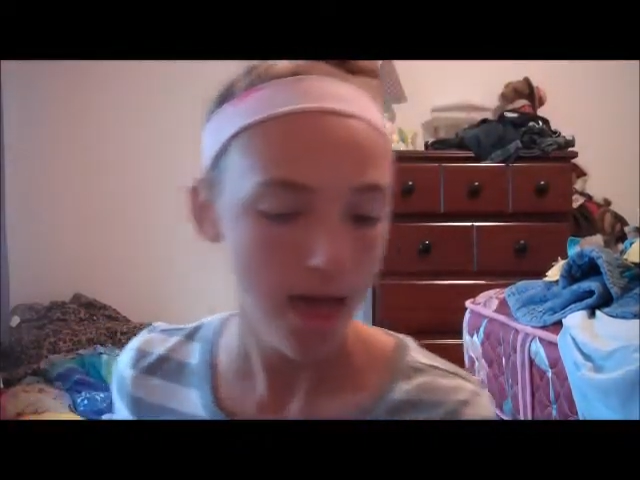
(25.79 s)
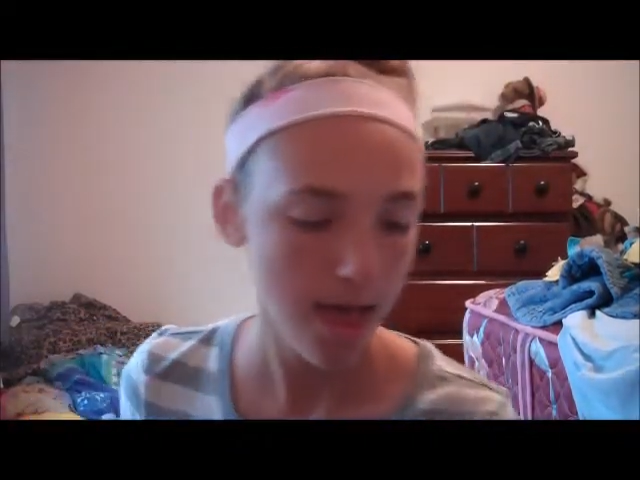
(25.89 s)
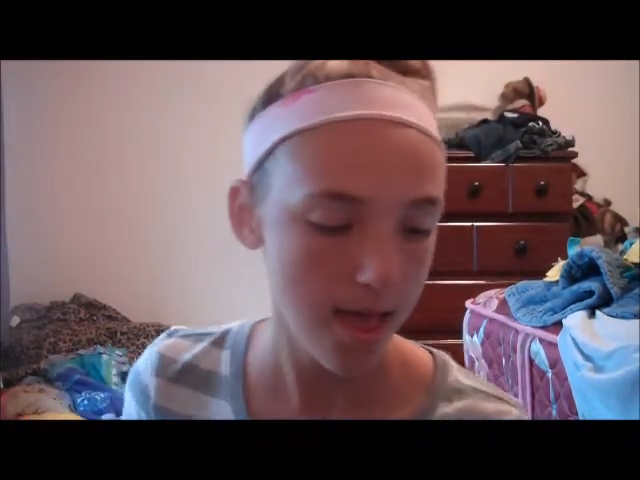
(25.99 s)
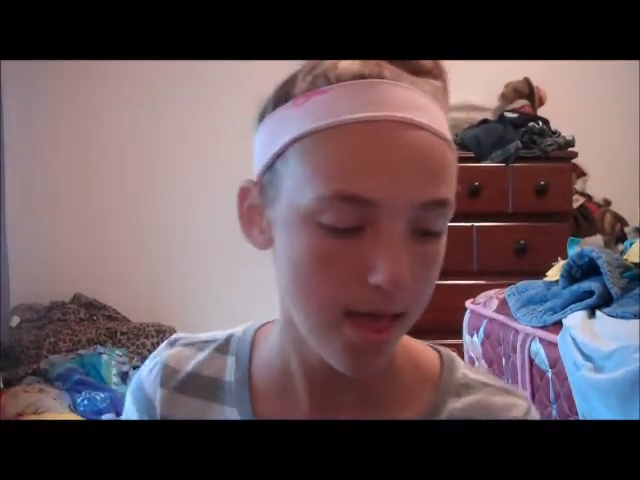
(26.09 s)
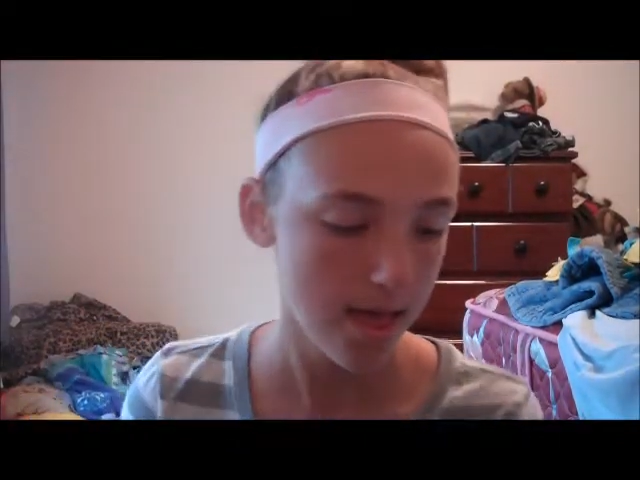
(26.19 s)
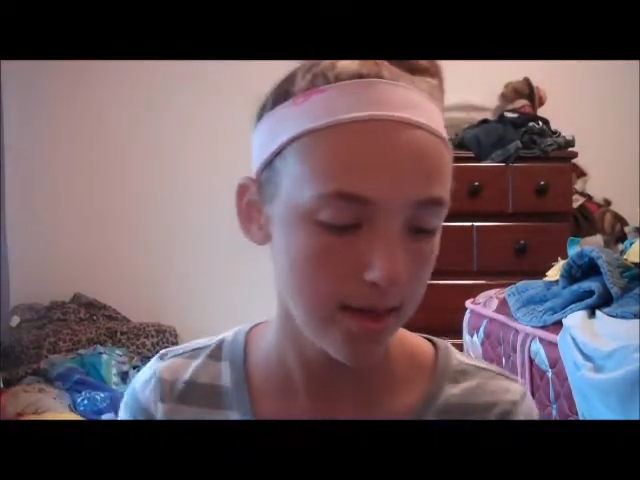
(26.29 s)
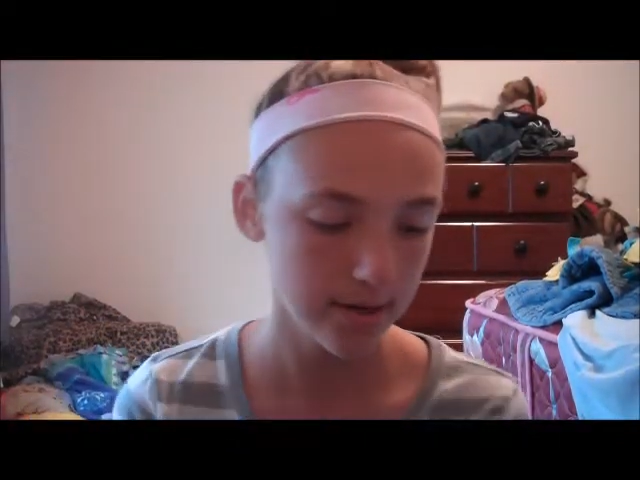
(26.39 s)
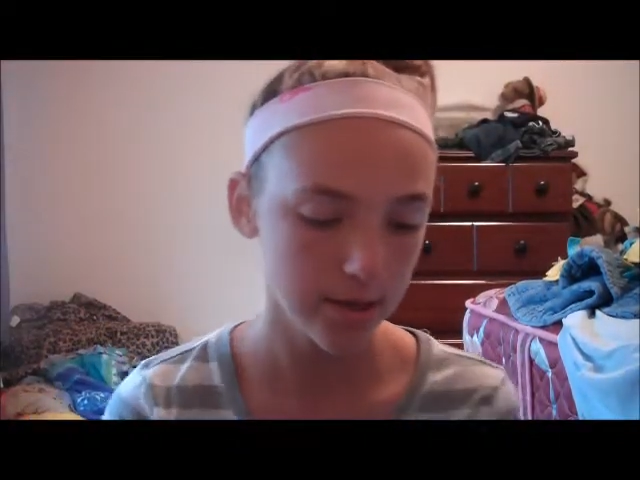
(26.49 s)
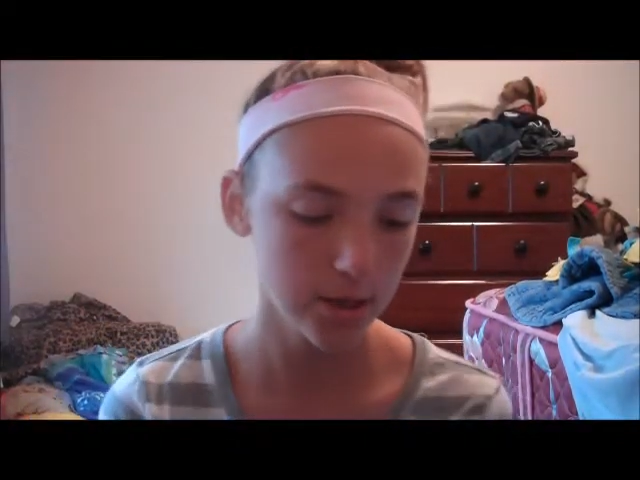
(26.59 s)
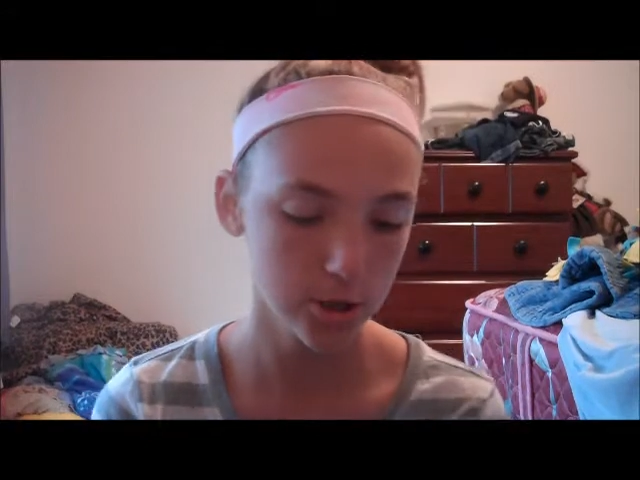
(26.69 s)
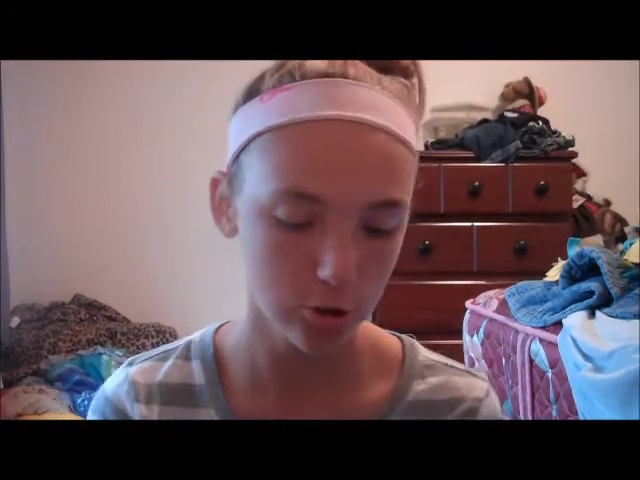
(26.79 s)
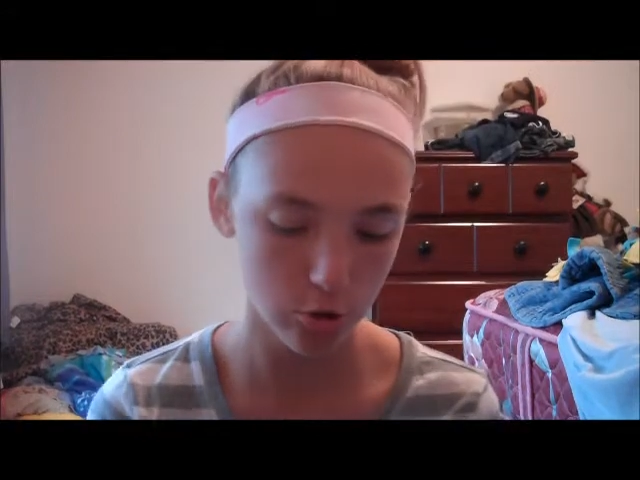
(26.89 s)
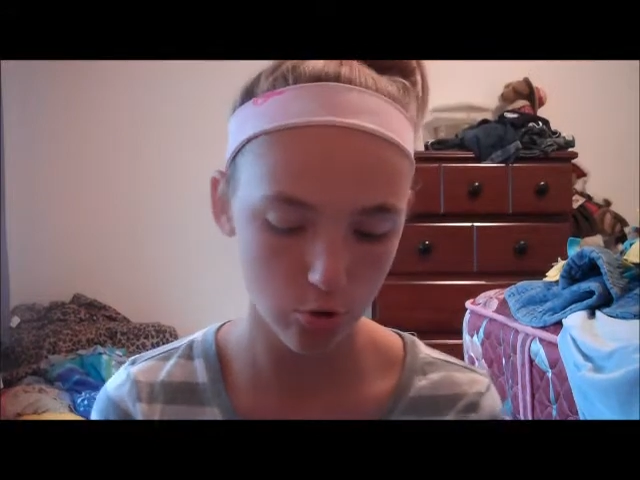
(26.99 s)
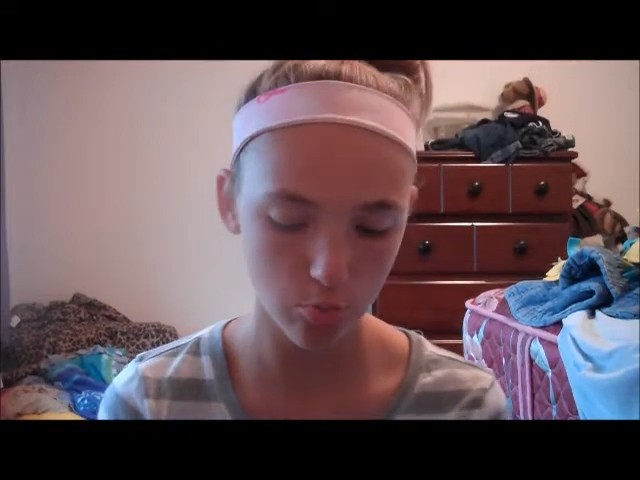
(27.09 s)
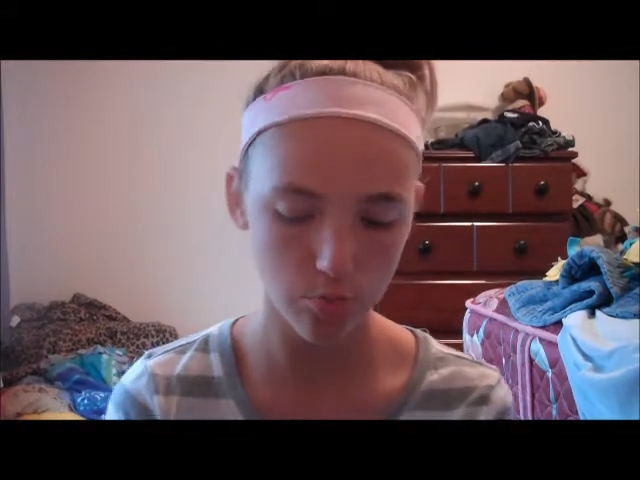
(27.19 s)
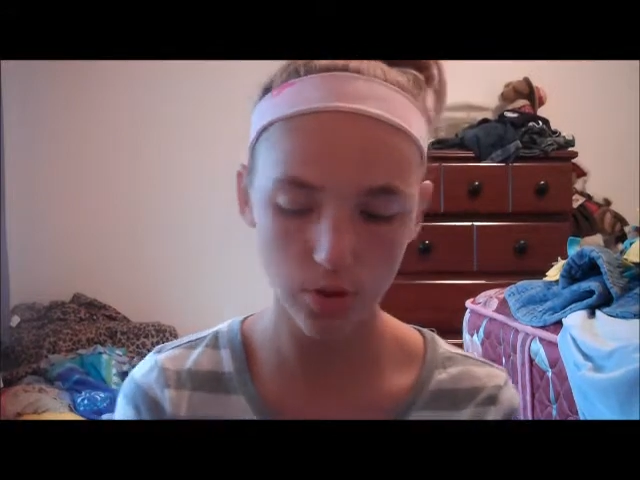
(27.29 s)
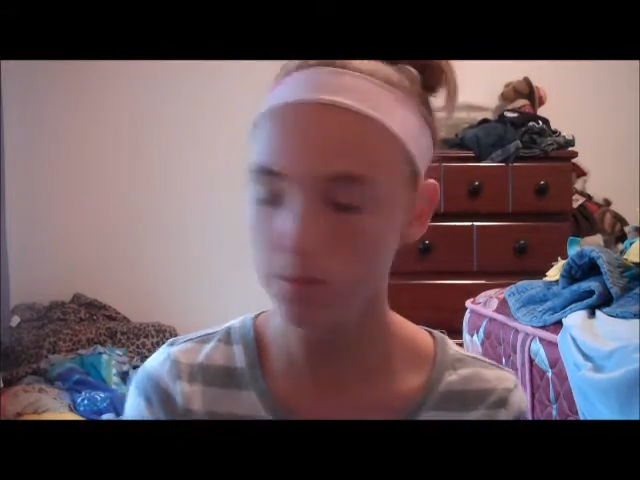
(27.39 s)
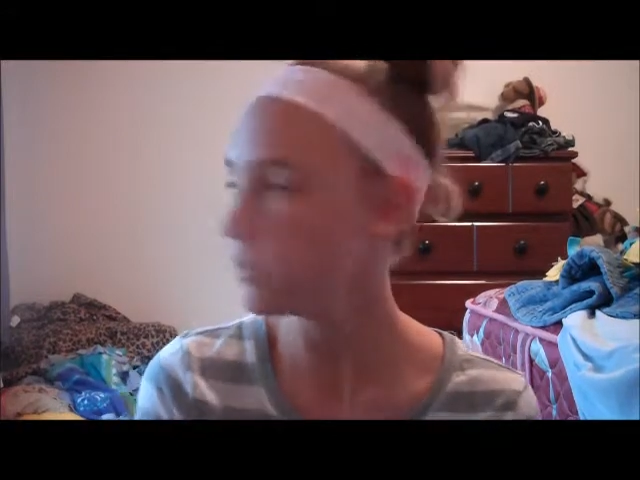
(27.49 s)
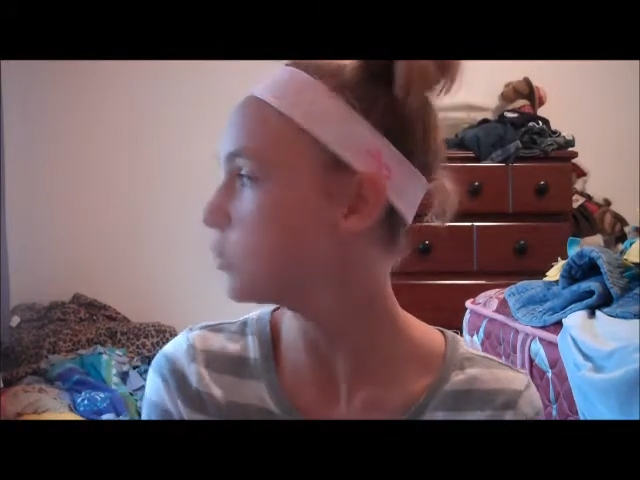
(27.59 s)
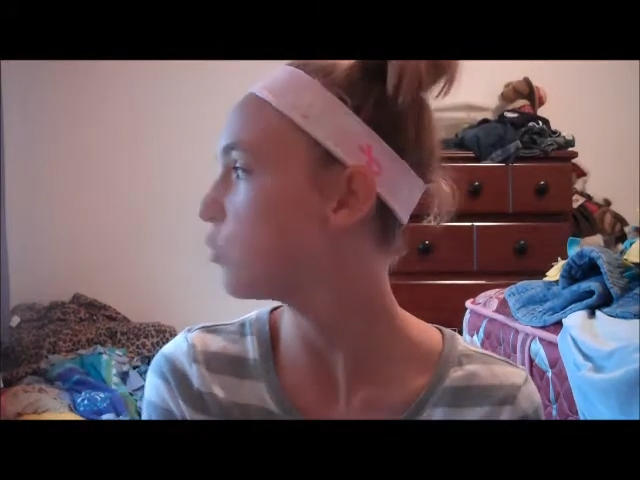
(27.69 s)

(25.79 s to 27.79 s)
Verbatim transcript: and so pretty much